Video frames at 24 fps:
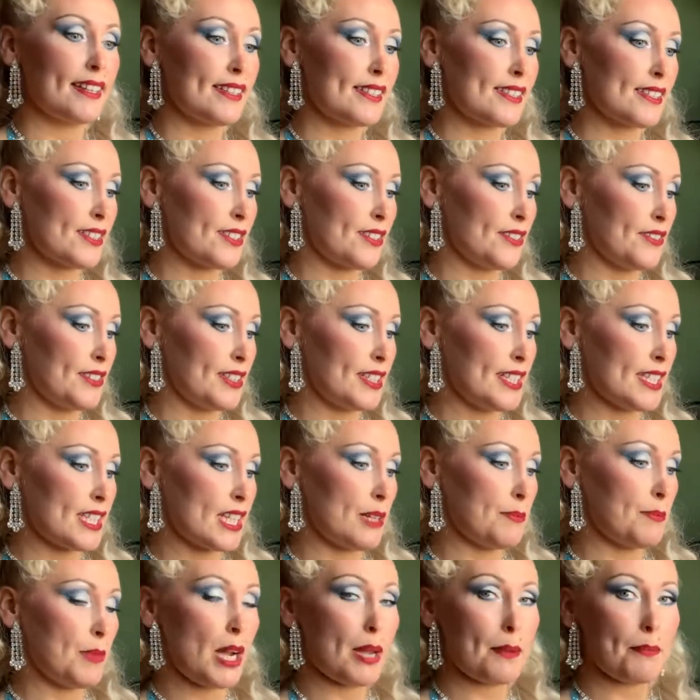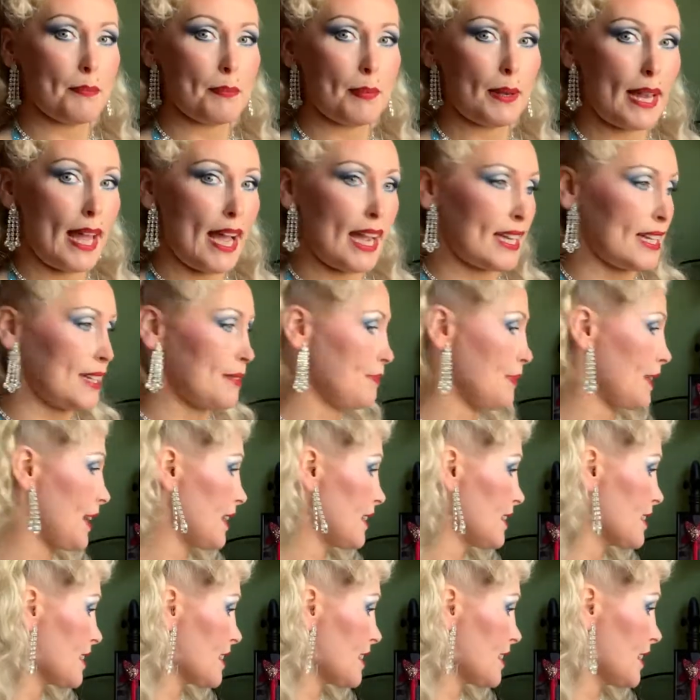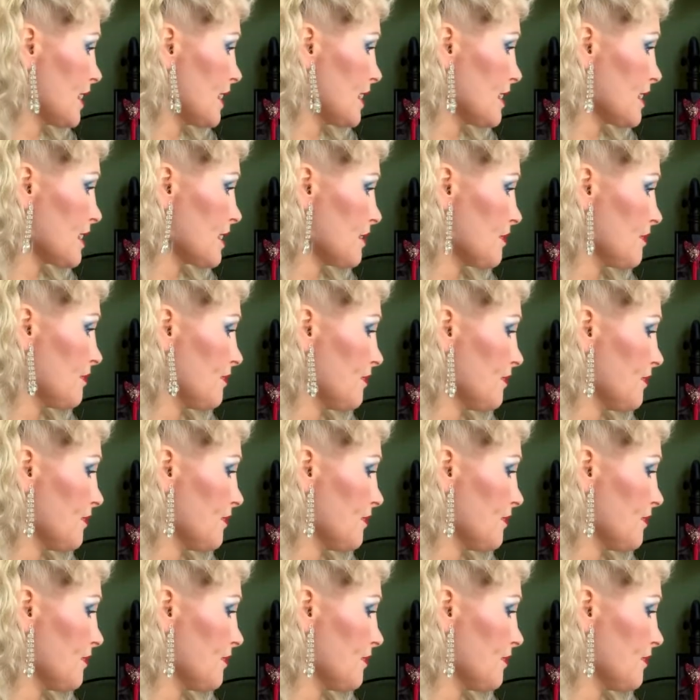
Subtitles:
So these are my black pasties.